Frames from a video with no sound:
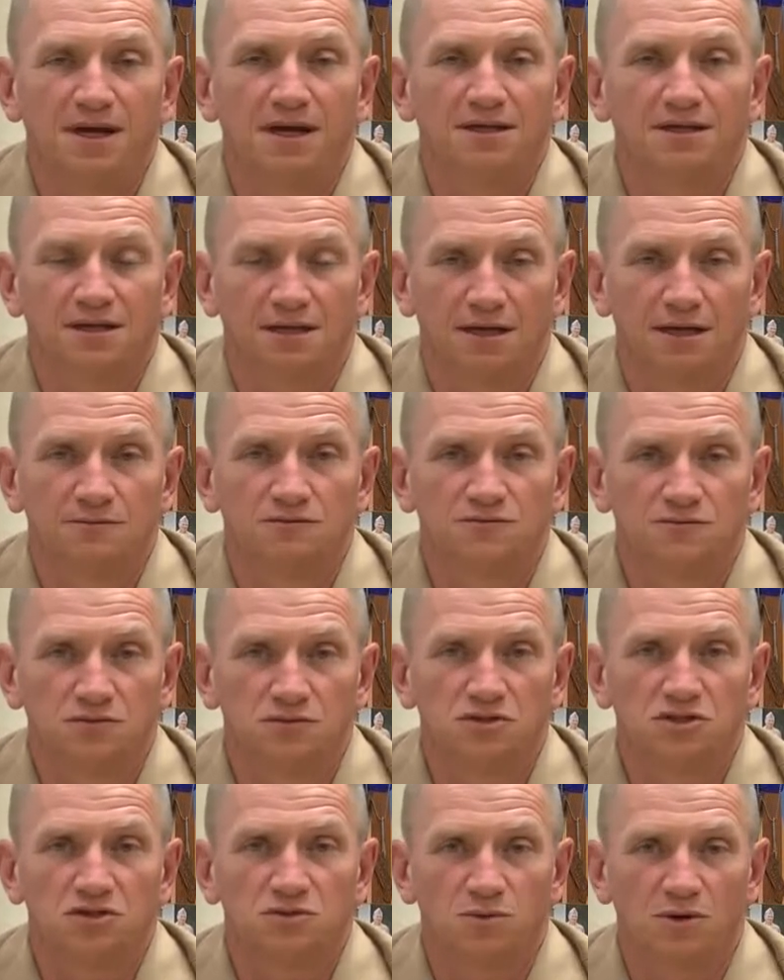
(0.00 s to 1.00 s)
man climbs
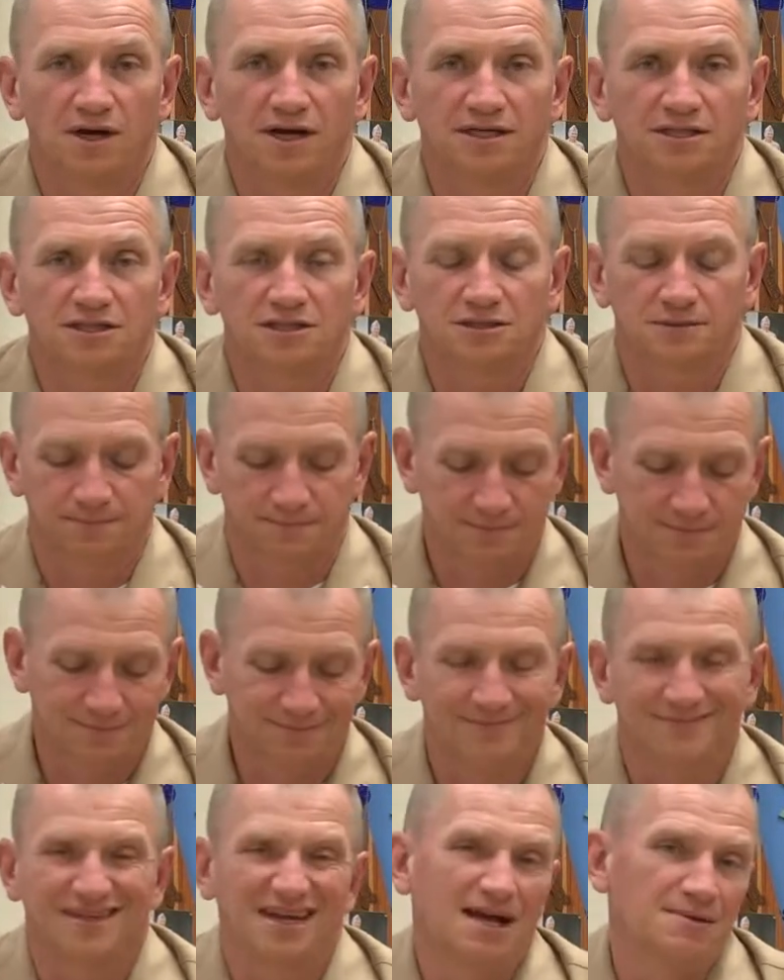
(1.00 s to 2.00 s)
Fuji twice.
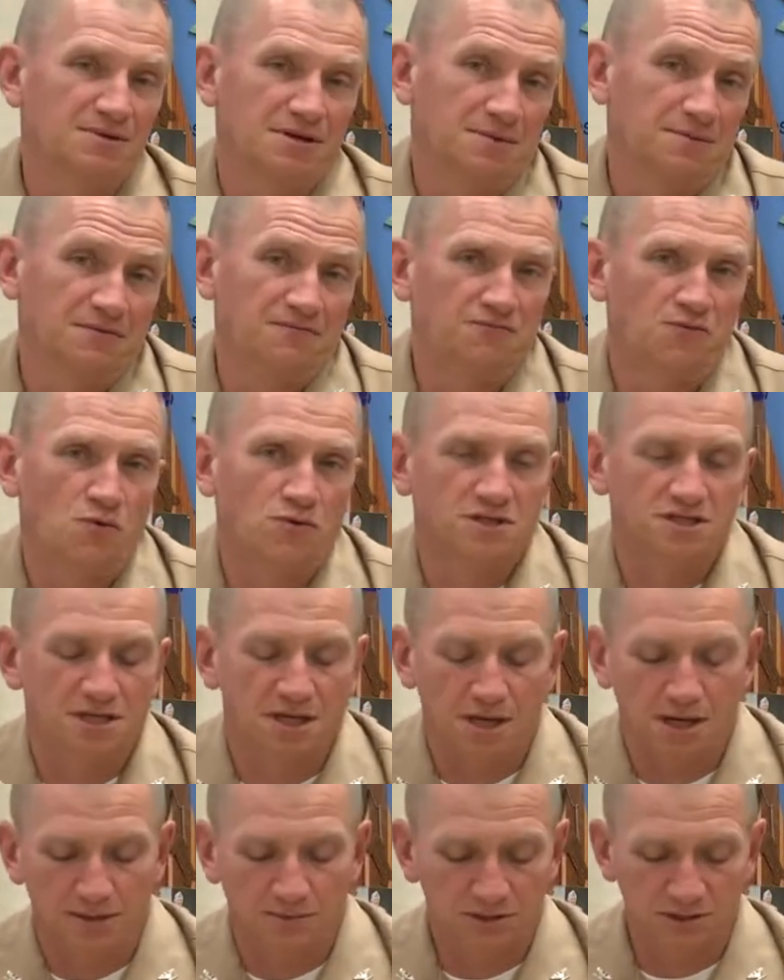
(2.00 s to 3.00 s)
I've been up at four
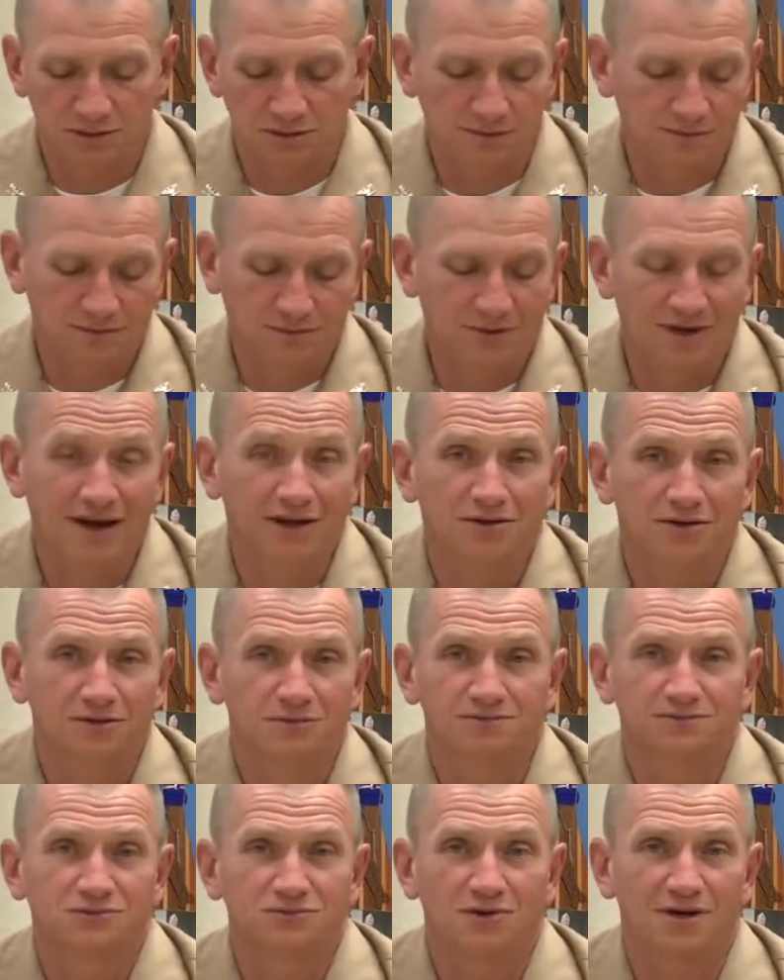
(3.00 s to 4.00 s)
times, so we're not
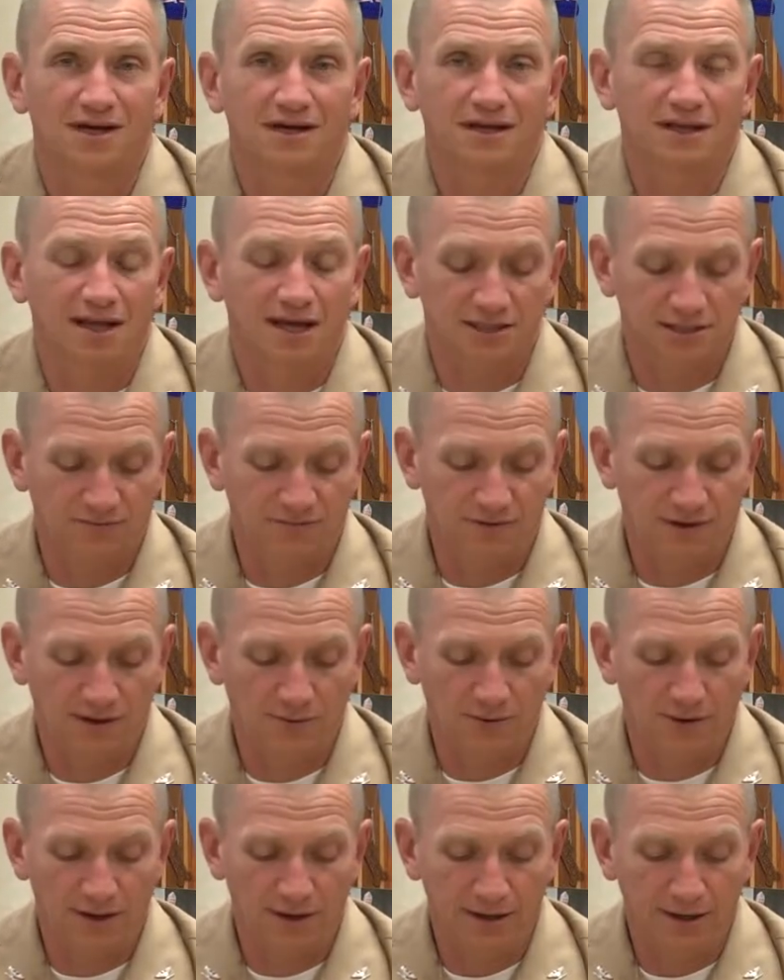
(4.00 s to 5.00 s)
going to try to classify
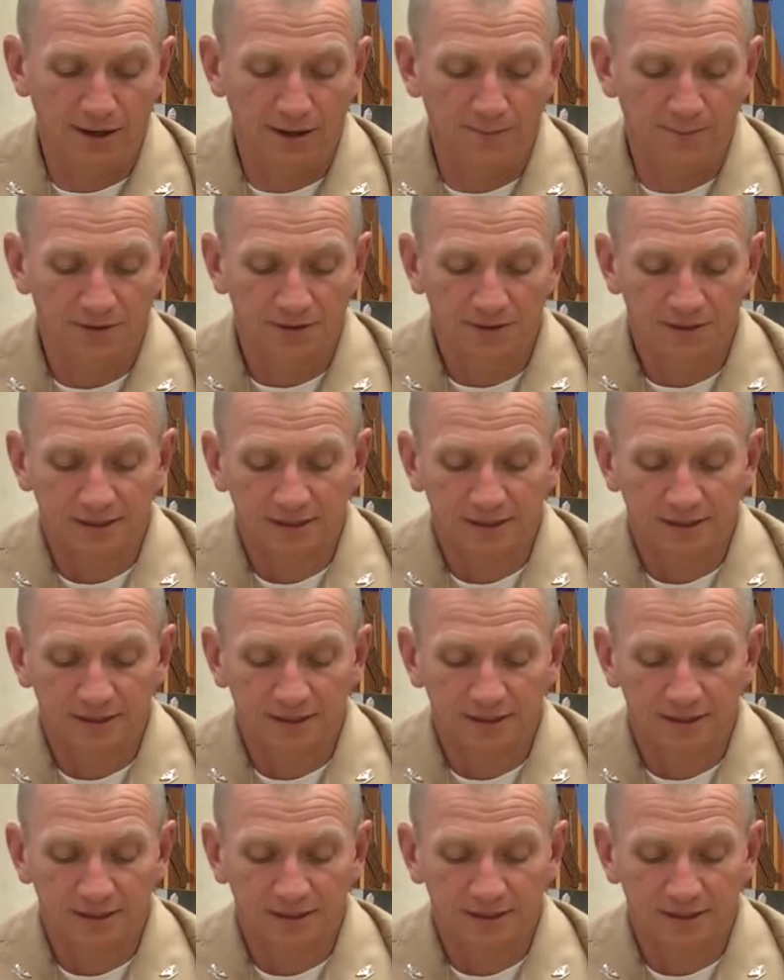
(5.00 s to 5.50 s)
what I am.